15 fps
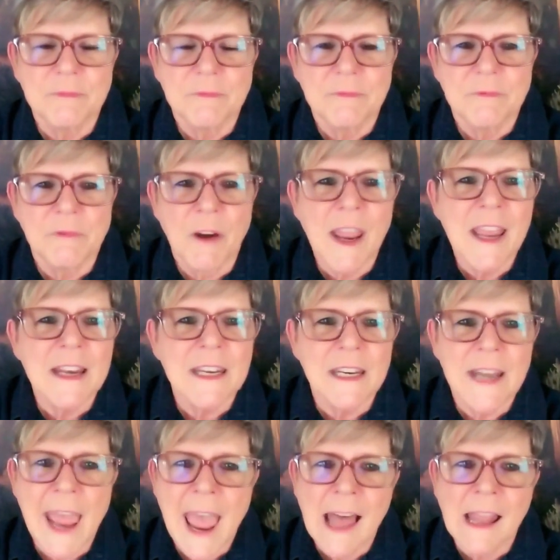friend and
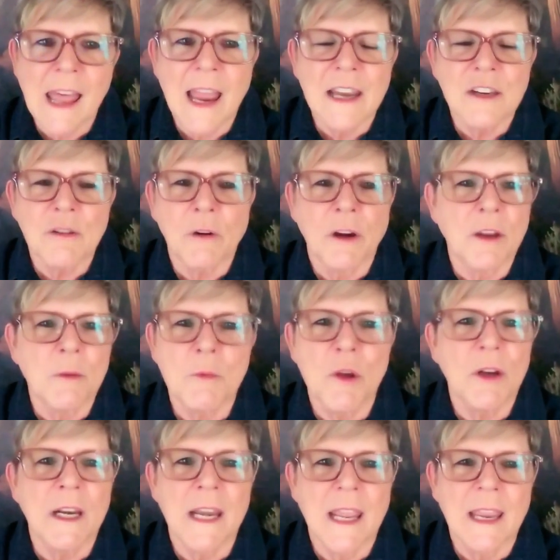ally to our
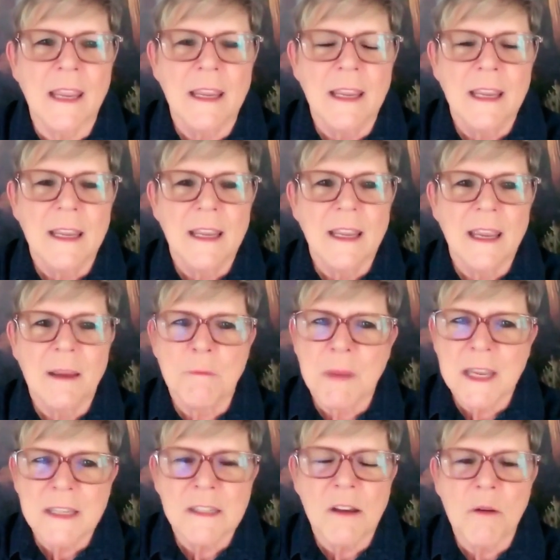community. It
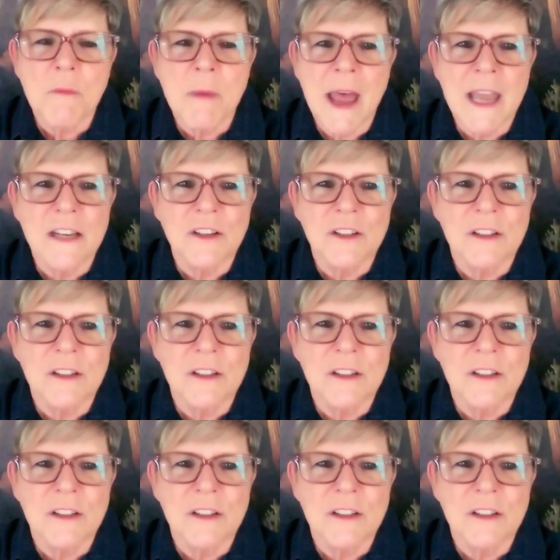means so much.